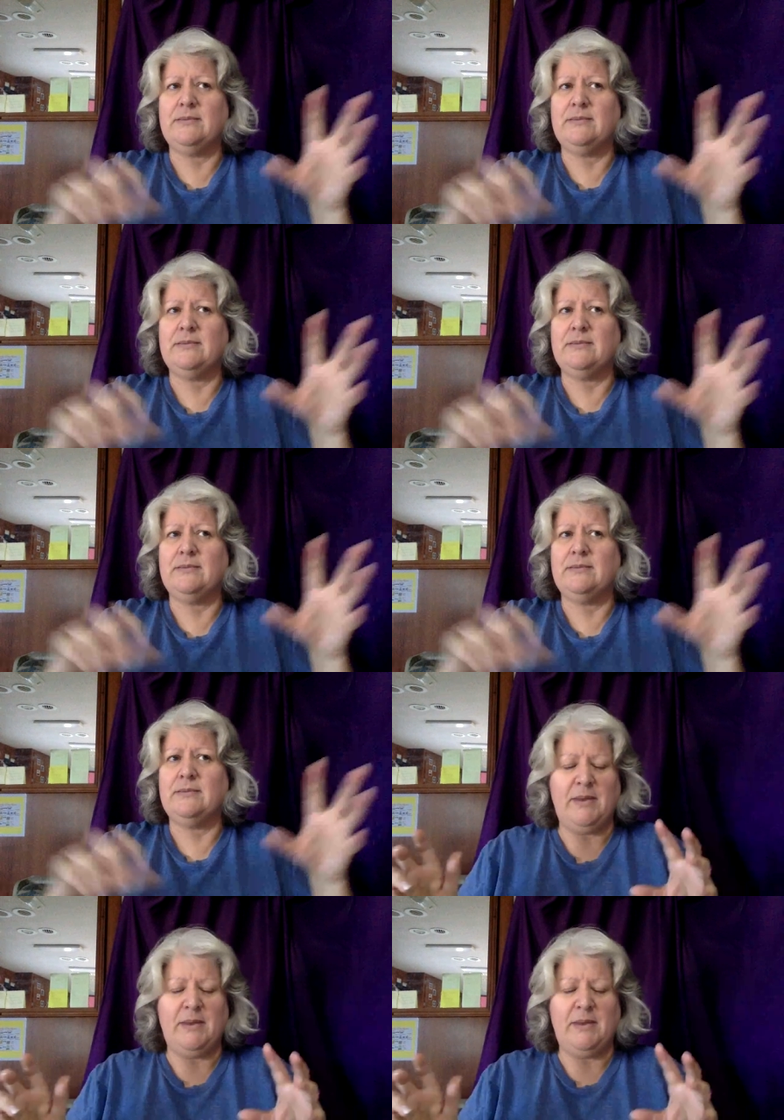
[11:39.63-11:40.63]
things you can
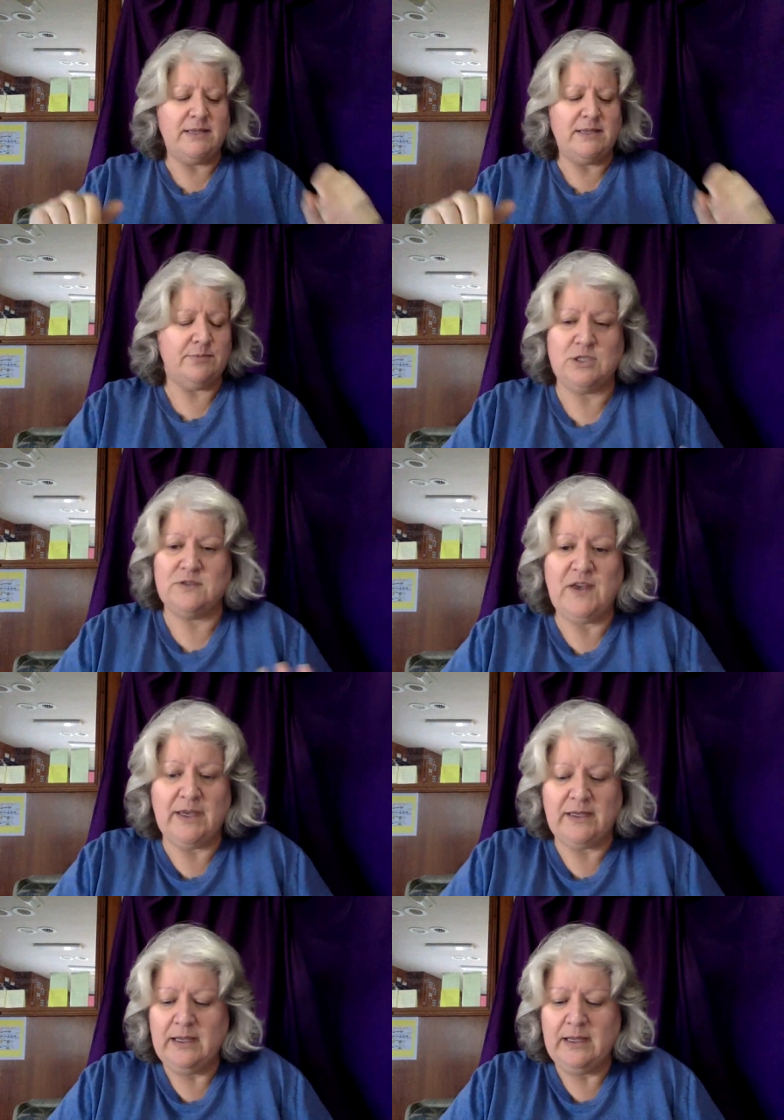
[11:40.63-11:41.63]
copy and paste, which is
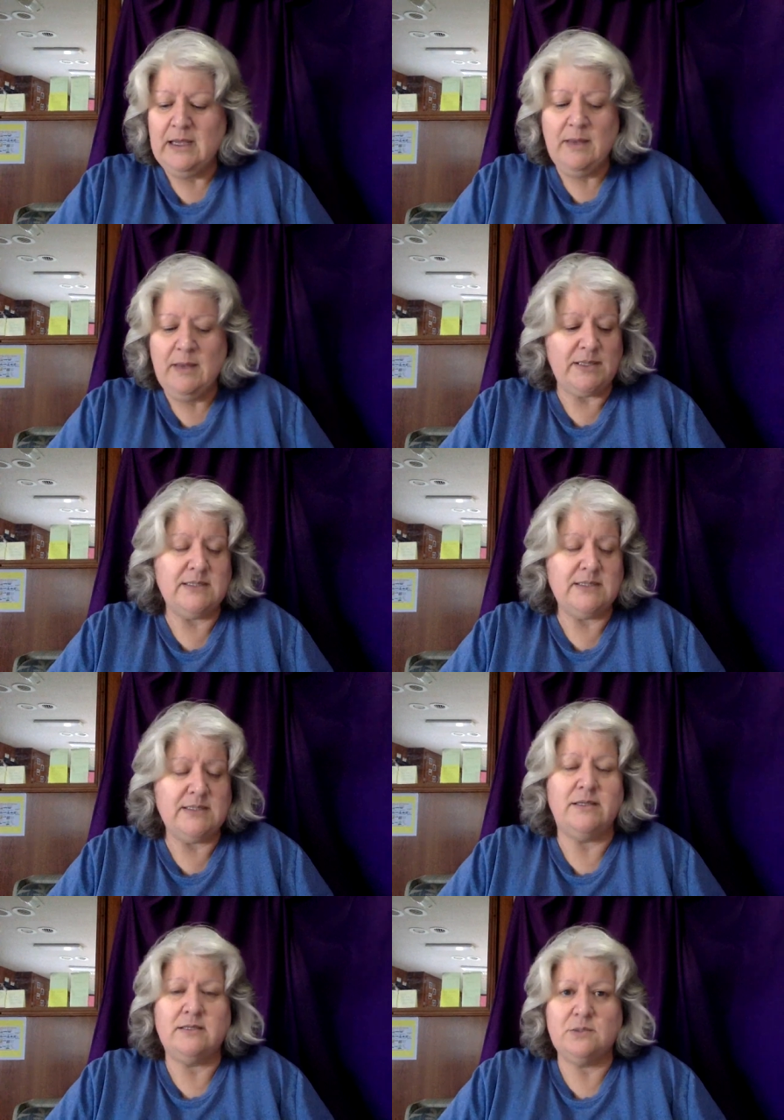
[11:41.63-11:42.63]
fine, but still,
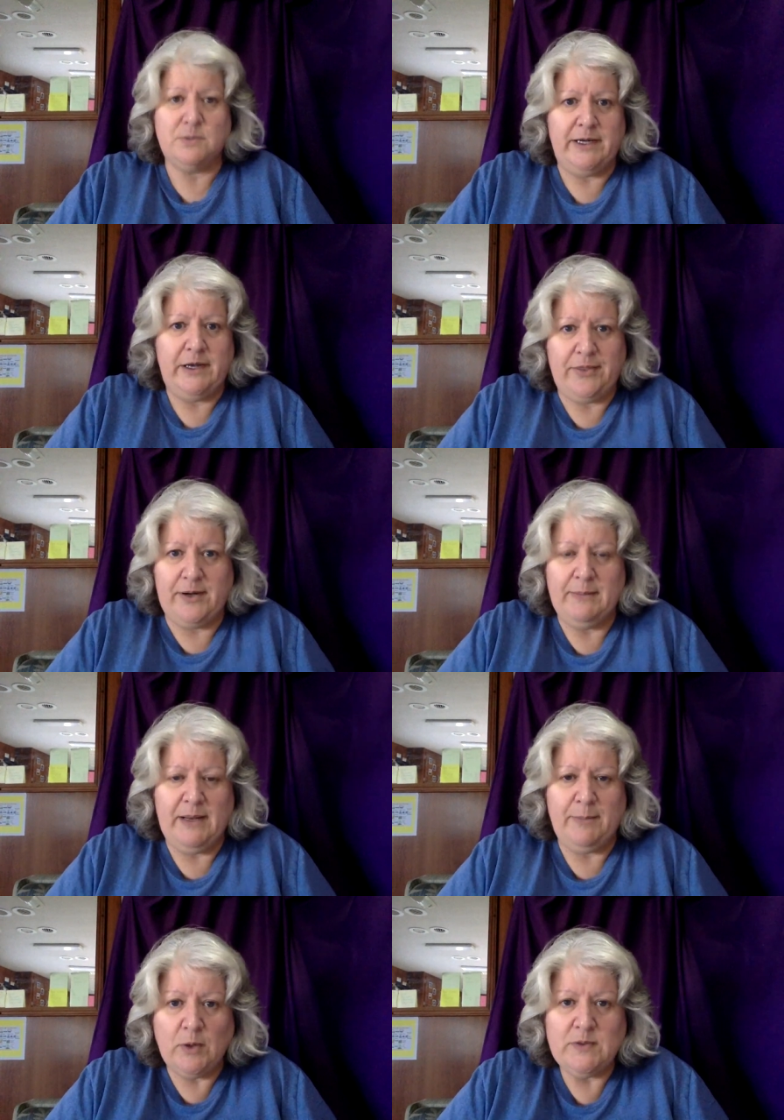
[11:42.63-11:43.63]
it's a 20 to
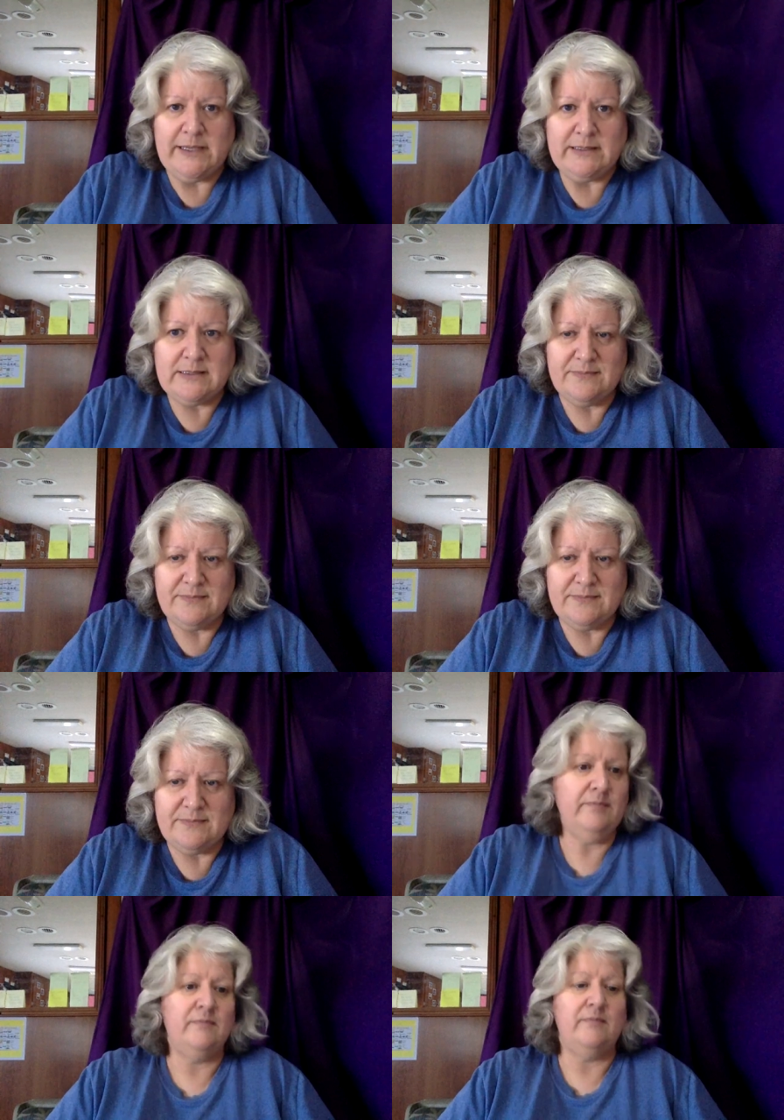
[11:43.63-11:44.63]
30-minute process.
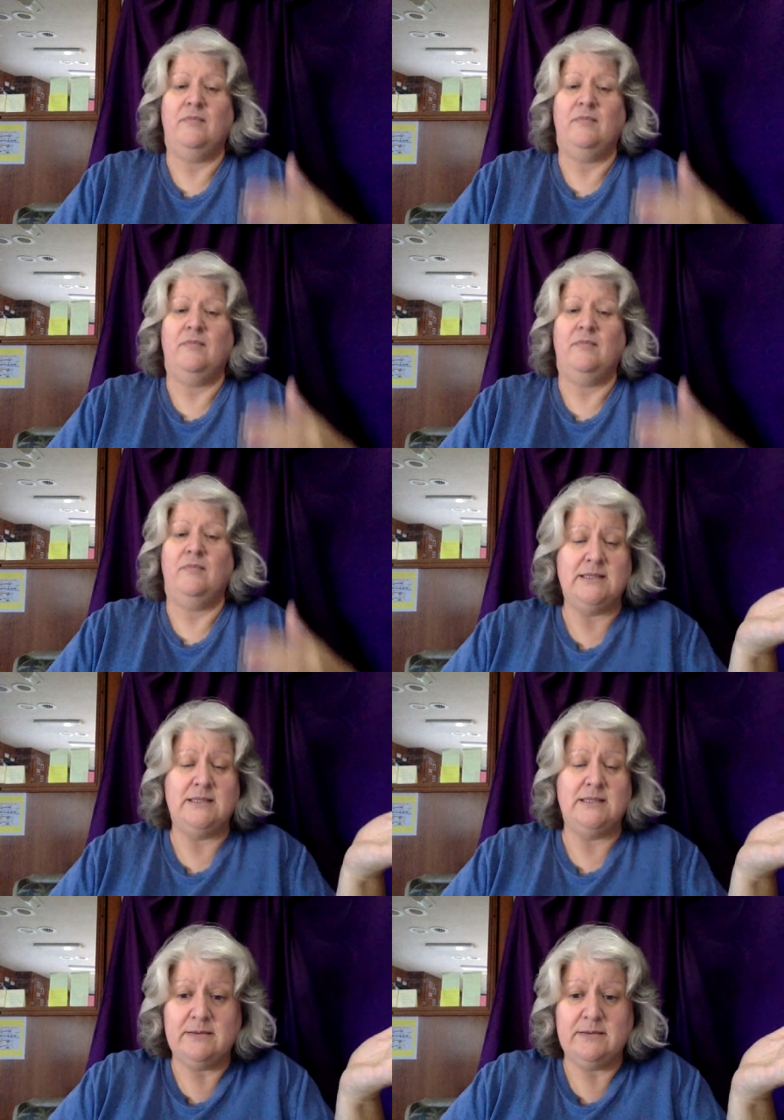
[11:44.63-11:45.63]
You get this
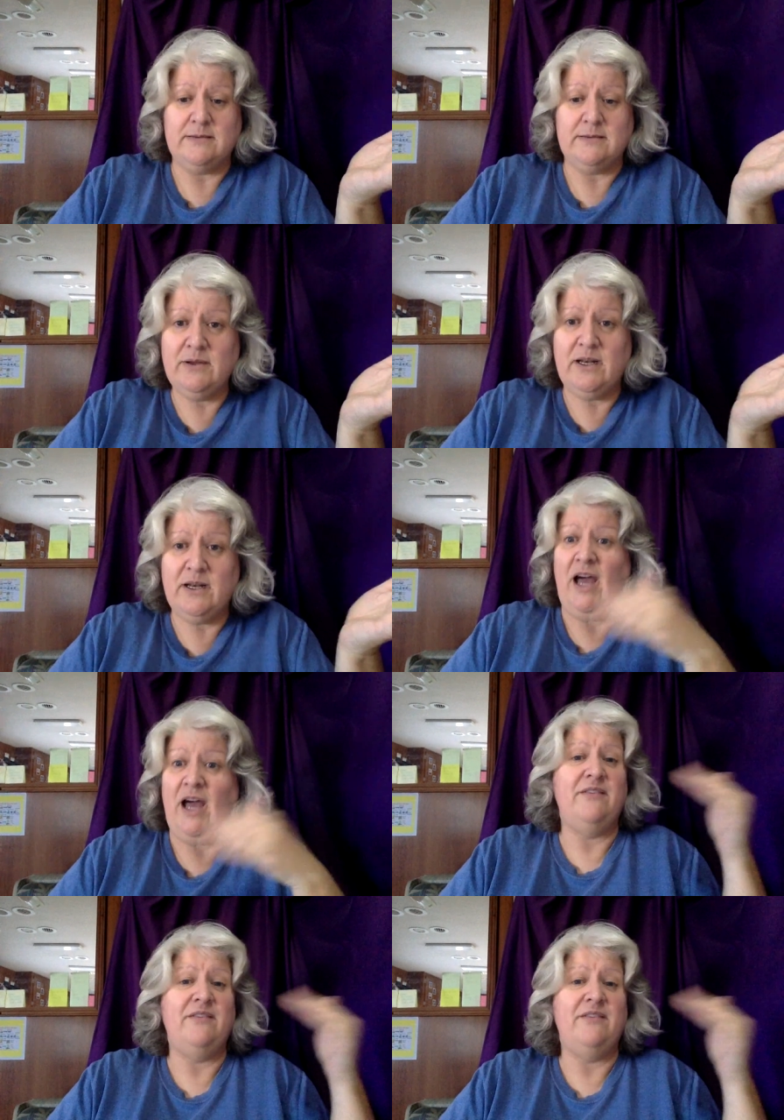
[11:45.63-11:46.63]
thing to do it. I
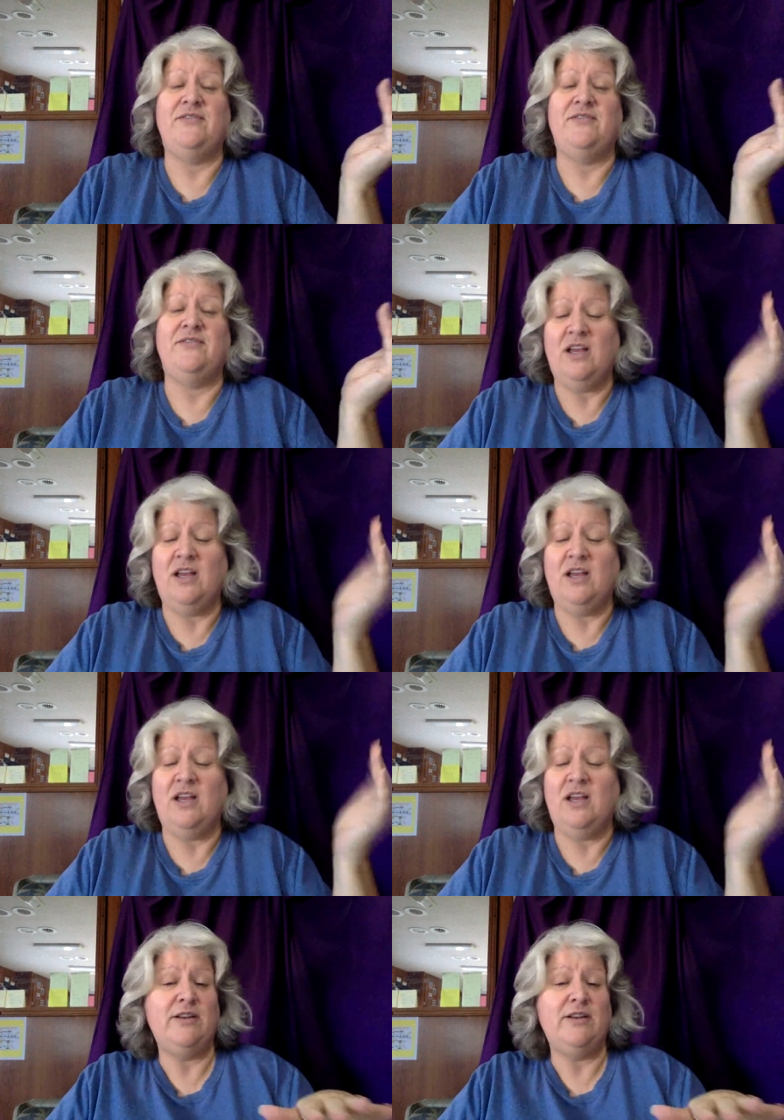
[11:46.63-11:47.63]
don't even have to look. I just
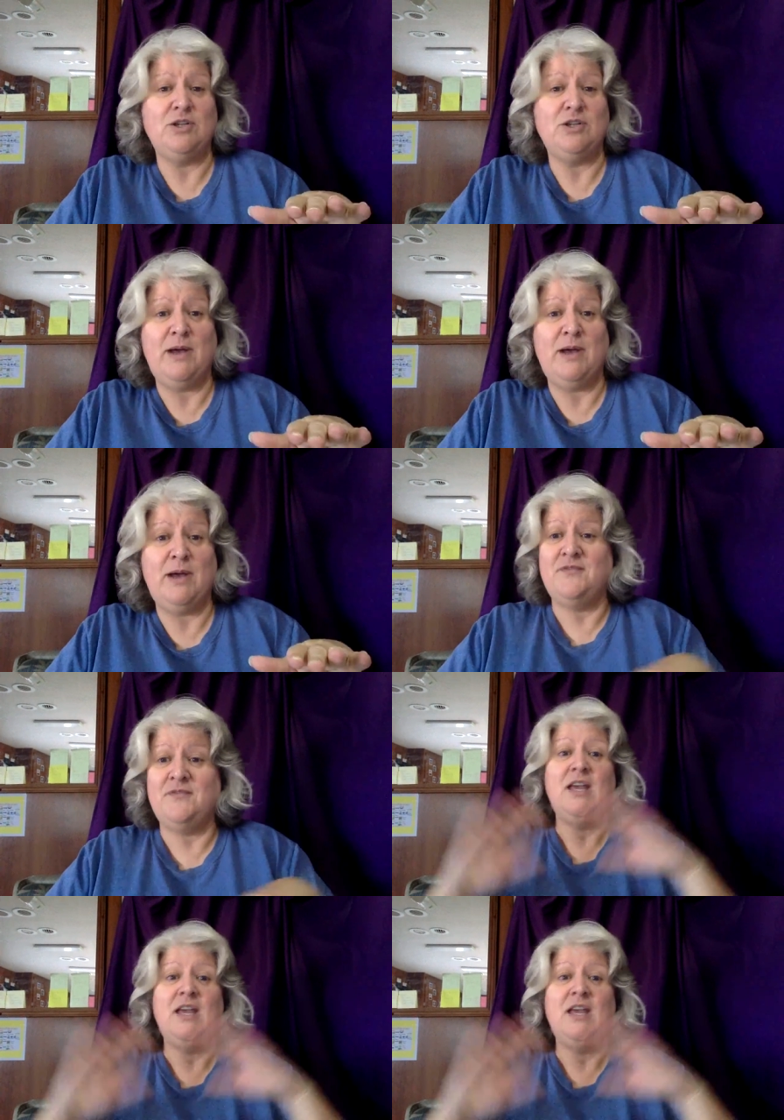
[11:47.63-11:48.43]
get on here, do my lives.